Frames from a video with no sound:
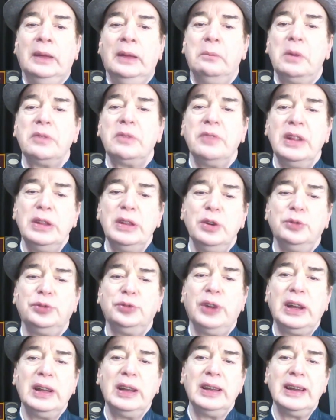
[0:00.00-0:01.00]
But when you
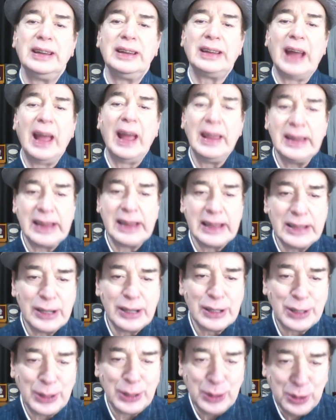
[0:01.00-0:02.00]
find that I
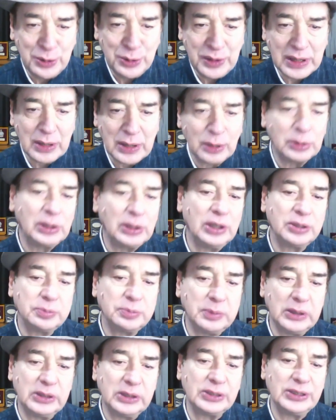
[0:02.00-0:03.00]
cannot do without this
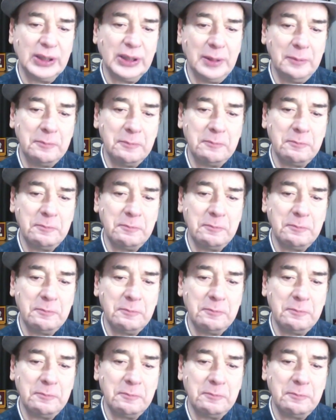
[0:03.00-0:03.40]
person,